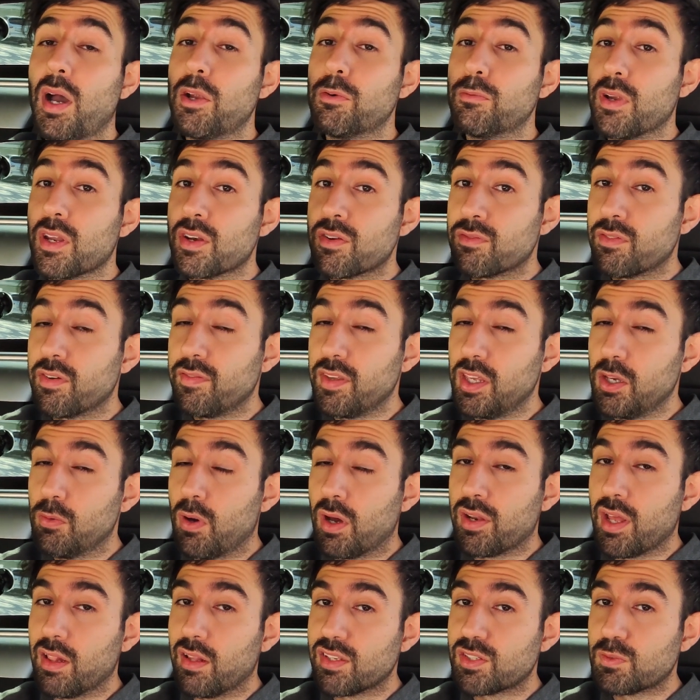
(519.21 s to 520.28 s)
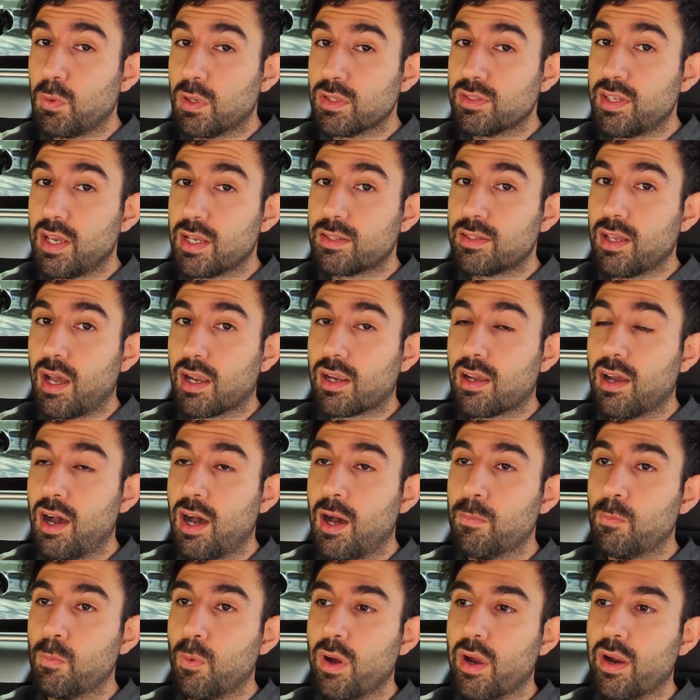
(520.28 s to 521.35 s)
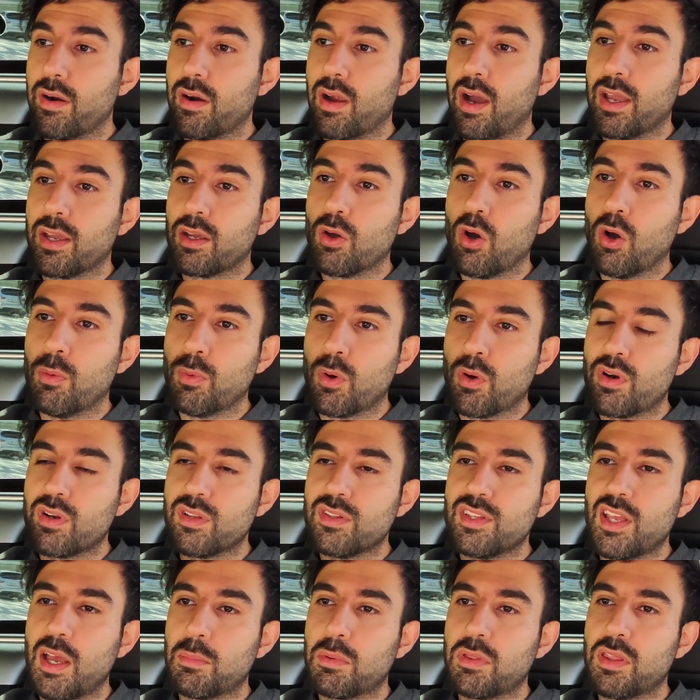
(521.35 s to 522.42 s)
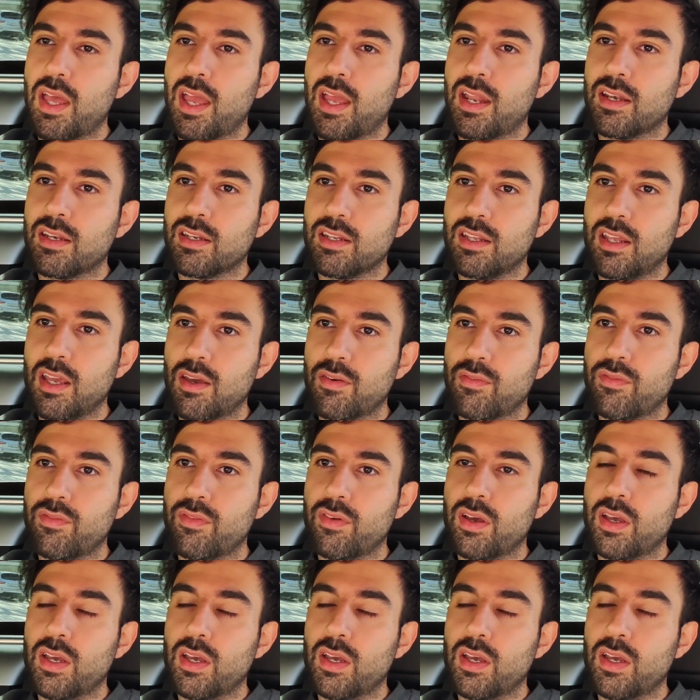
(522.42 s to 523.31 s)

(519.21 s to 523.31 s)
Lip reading: written review on ls1tech.com where I go more in depth and give